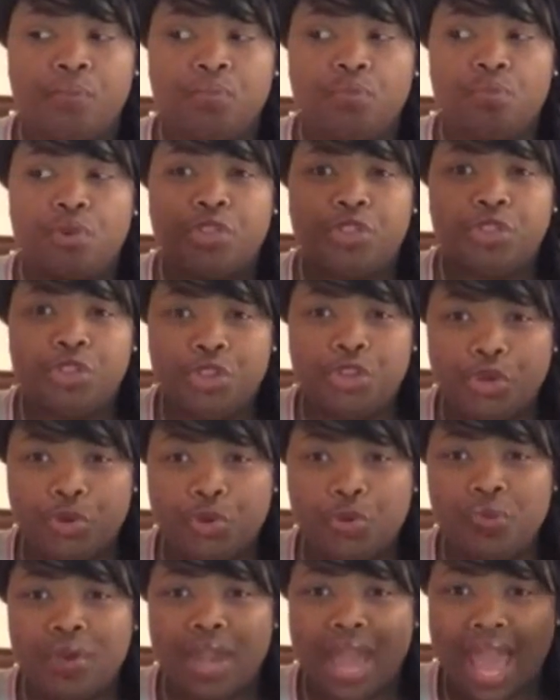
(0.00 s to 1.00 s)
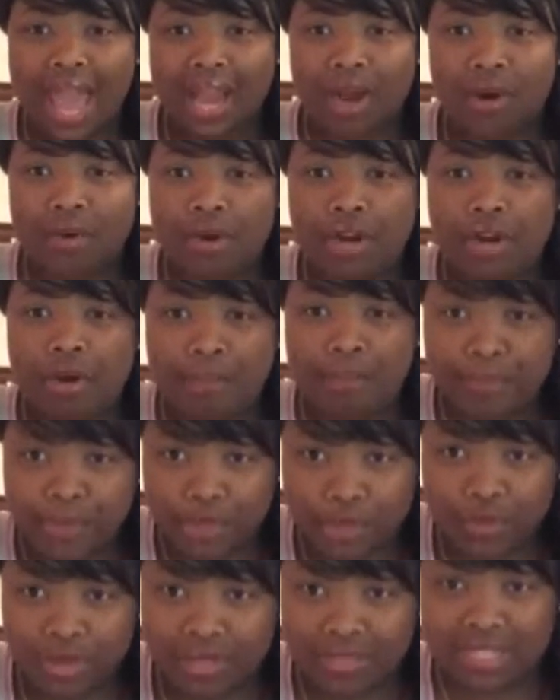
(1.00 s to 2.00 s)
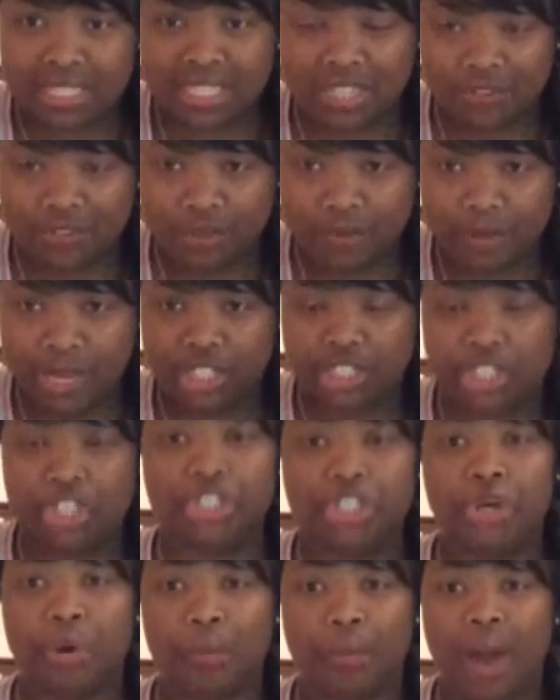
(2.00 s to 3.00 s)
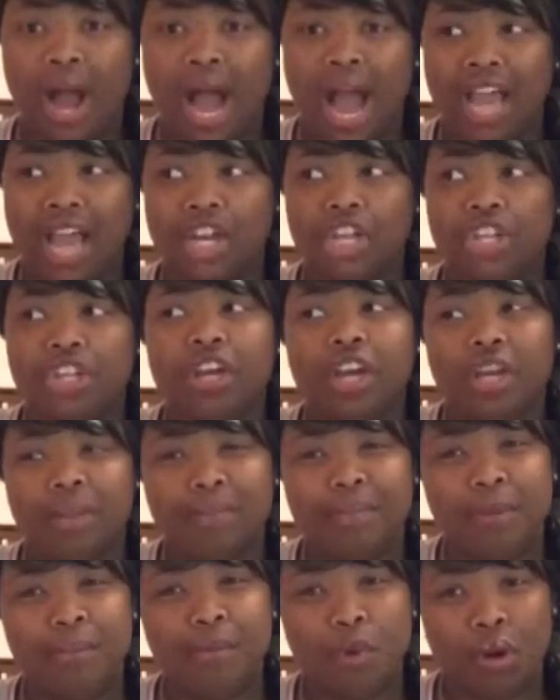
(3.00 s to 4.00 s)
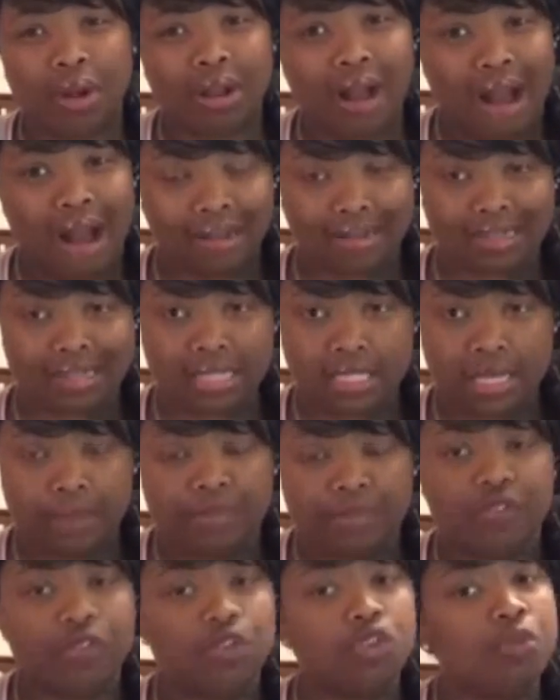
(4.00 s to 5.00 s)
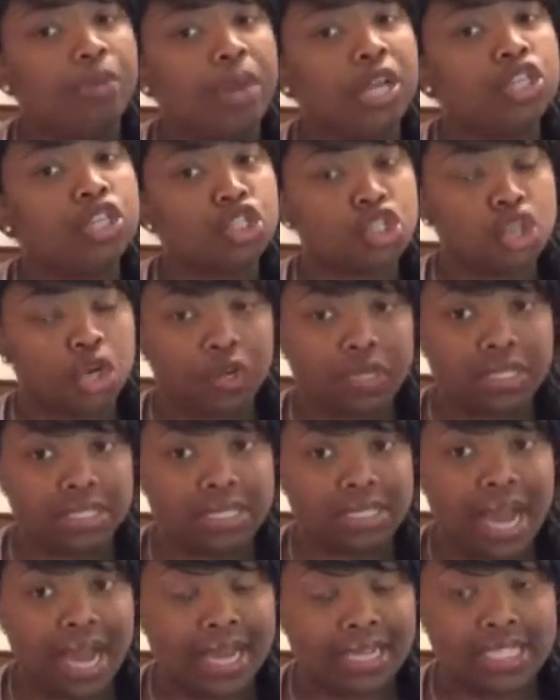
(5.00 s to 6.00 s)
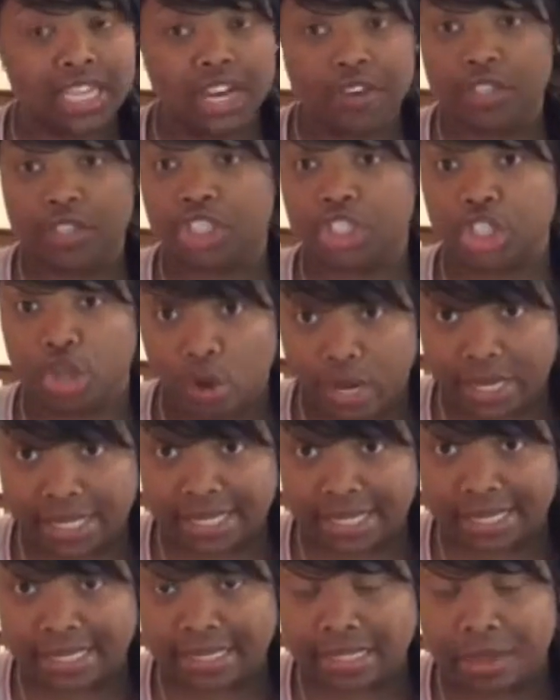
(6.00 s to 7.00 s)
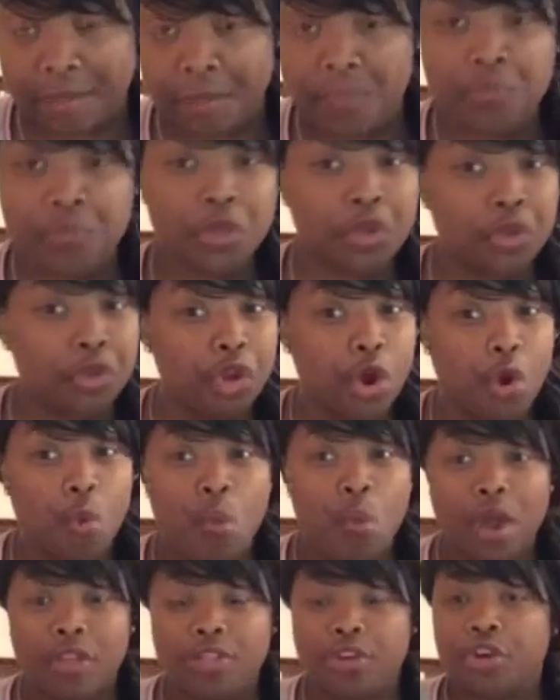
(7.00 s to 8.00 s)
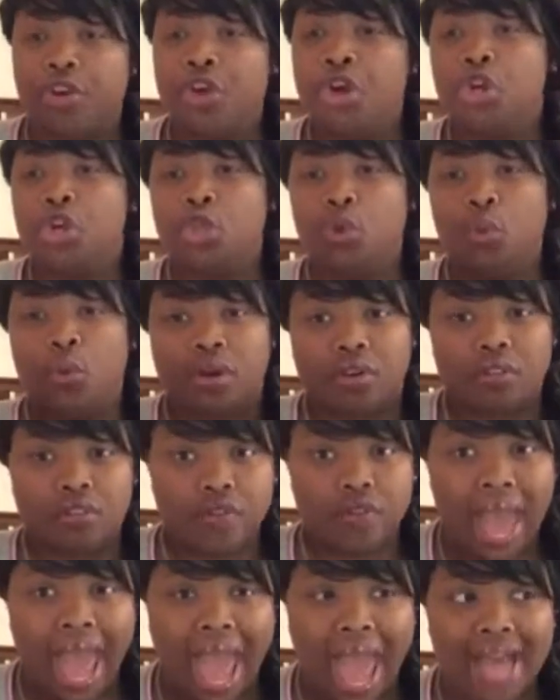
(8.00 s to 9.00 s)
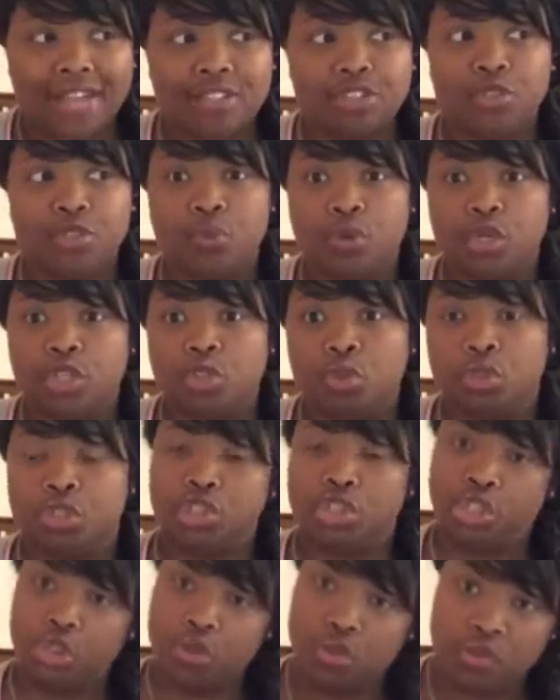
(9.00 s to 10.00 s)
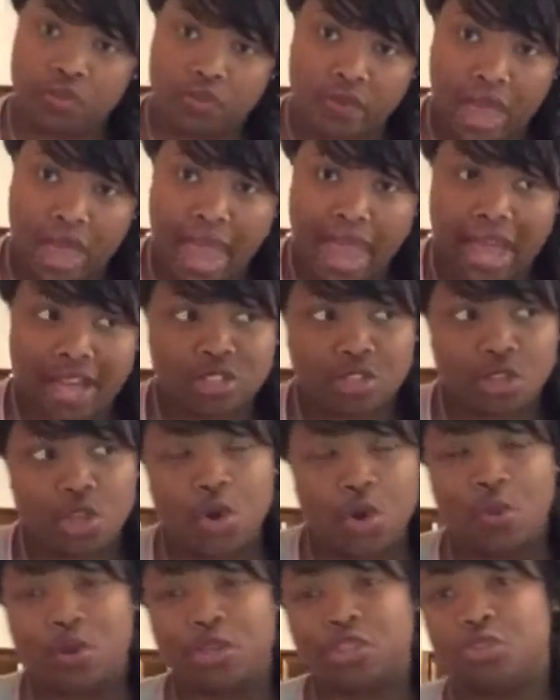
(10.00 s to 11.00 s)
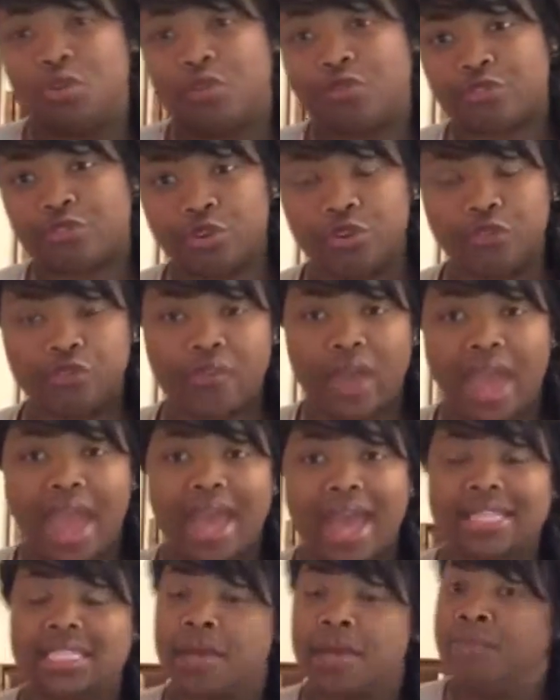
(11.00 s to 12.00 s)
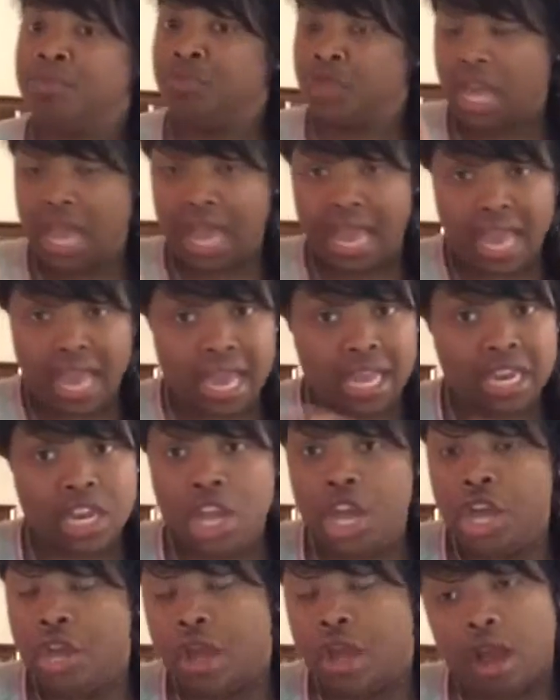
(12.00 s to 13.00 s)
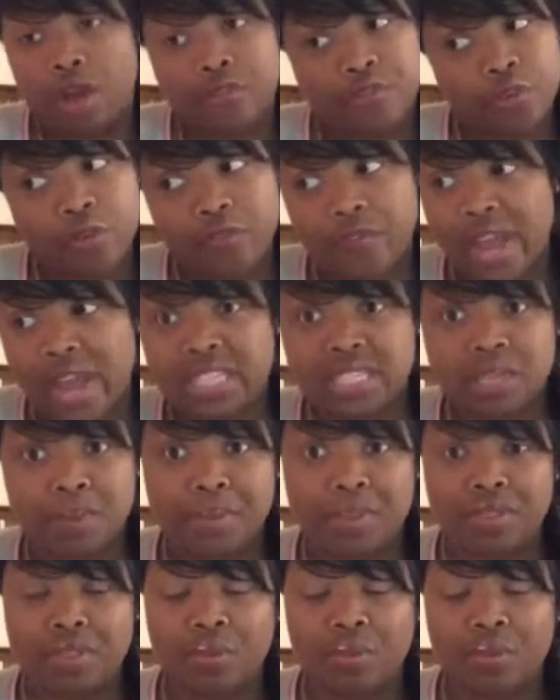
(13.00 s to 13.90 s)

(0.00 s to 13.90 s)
with you now computing this information in your mind, you're going to be more cognizant before you make certain dietary choices. You know, whether you want to fast, or you want to do a juice fast, or you want to do a fruit fast. And a fruit fast could